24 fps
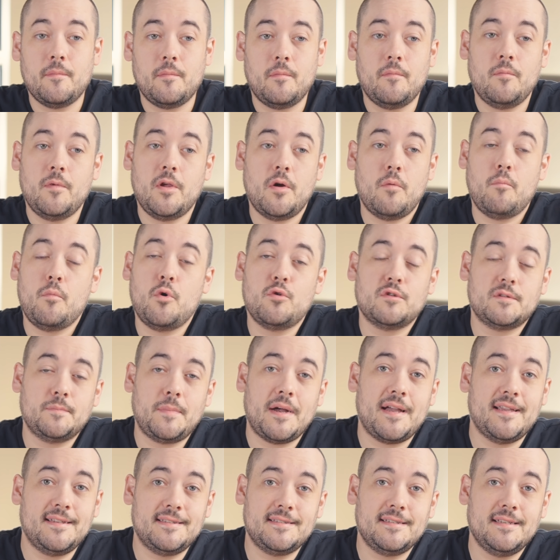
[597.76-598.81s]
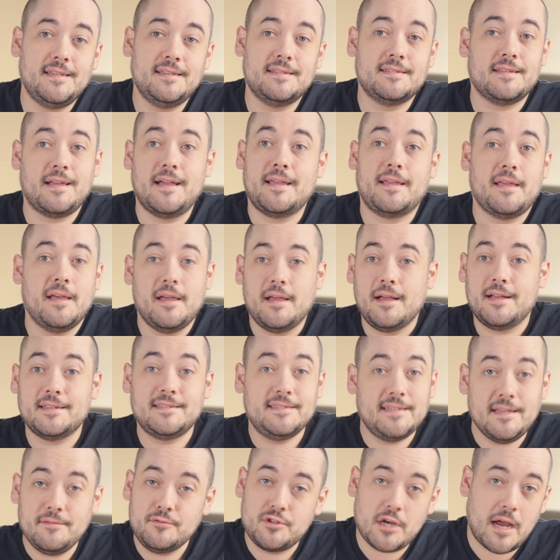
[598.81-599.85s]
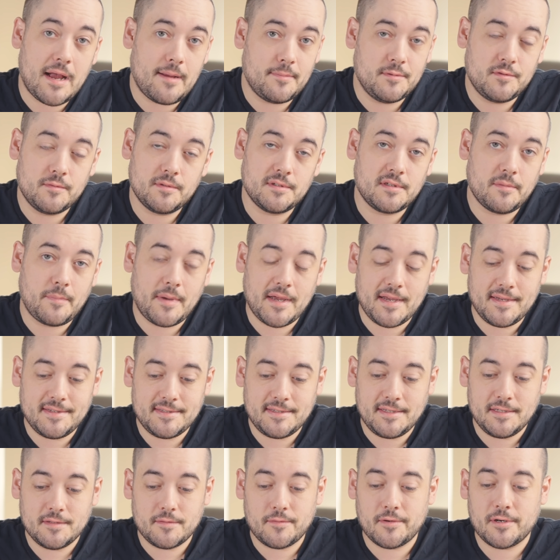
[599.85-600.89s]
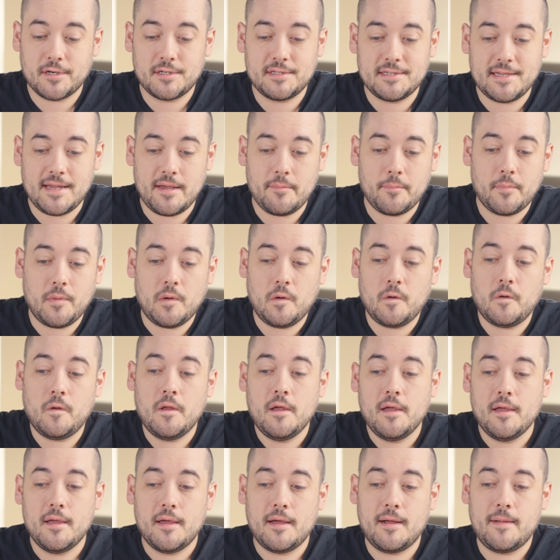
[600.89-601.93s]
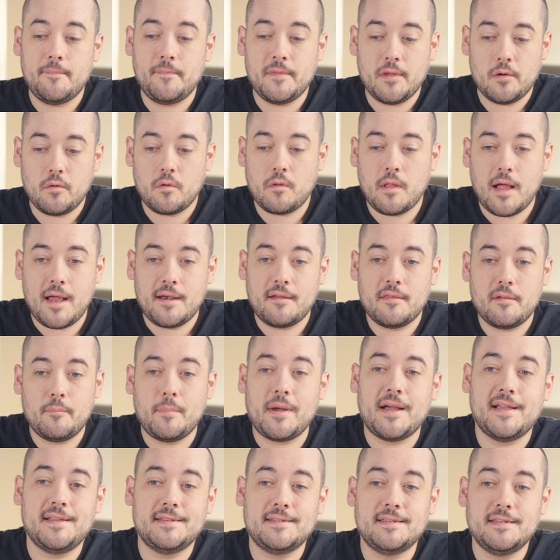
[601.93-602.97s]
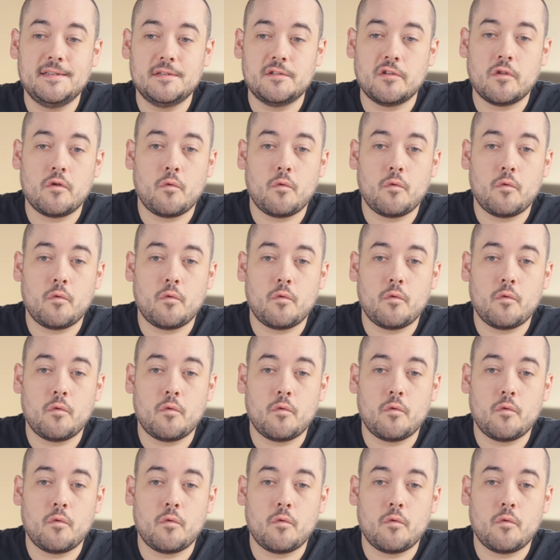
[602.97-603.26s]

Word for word: most Pisces, like Steve Jobs was a Pisces, for example. You know, a lot of the Pisces are